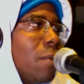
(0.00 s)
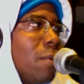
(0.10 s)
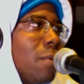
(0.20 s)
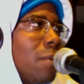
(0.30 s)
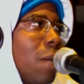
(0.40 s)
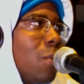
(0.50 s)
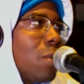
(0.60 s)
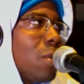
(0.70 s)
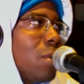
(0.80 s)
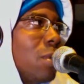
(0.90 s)
that was
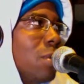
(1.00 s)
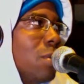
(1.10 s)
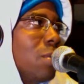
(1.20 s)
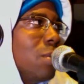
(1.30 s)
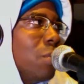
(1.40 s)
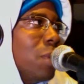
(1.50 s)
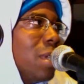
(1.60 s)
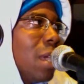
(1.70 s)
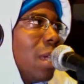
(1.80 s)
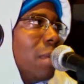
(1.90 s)
huge when he
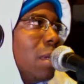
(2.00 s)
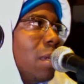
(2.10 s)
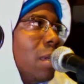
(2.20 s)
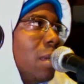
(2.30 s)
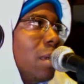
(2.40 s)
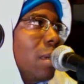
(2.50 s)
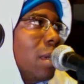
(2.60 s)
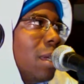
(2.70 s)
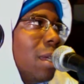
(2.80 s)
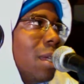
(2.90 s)
came in.
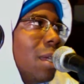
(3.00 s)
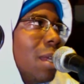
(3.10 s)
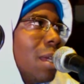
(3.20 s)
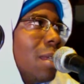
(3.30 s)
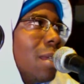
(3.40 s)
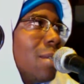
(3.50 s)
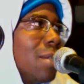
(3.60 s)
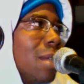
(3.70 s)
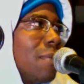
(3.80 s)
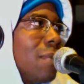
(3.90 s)
And I guess
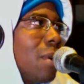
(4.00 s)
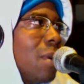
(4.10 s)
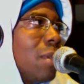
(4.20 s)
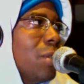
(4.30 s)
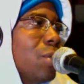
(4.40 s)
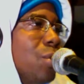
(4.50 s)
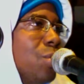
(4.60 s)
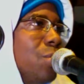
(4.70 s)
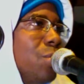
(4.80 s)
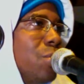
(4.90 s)
after all the
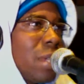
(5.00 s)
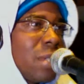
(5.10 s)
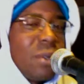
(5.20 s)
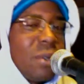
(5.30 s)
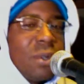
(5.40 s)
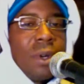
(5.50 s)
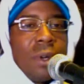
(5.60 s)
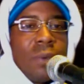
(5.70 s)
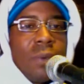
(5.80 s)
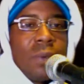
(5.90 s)
news that's going on
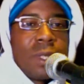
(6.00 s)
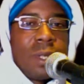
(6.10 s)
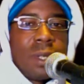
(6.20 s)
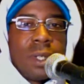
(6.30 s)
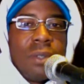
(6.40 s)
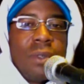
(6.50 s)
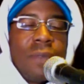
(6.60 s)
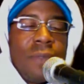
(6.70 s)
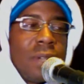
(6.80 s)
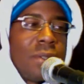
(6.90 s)
with the
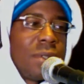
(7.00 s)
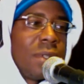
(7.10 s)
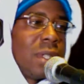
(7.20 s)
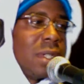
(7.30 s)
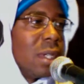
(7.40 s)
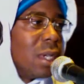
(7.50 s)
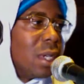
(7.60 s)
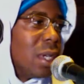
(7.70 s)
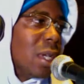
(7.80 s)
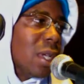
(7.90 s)
university,
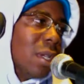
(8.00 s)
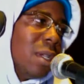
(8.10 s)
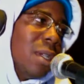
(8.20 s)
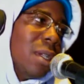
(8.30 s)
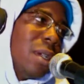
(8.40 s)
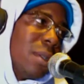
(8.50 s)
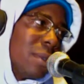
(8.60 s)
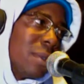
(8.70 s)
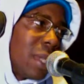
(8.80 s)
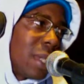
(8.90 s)

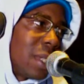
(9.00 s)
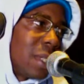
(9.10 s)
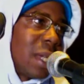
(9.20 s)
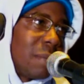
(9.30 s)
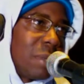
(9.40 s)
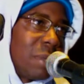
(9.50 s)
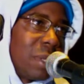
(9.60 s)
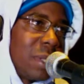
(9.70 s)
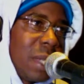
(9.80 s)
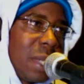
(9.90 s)
that can kind of put a
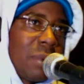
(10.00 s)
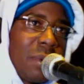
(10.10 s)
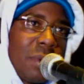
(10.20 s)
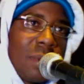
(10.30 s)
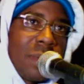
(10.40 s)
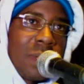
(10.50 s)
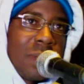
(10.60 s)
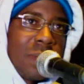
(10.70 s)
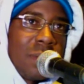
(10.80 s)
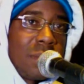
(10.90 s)
damper on things
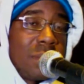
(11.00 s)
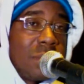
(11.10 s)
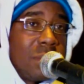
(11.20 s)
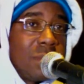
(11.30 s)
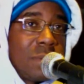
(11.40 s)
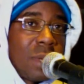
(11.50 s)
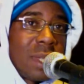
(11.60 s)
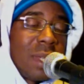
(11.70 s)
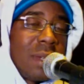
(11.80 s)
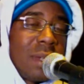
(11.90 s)
too. So I
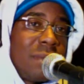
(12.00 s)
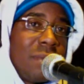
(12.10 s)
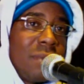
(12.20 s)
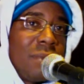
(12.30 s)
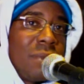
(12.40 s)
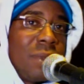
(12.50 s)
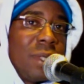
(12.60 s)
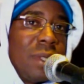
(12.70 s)
can't really,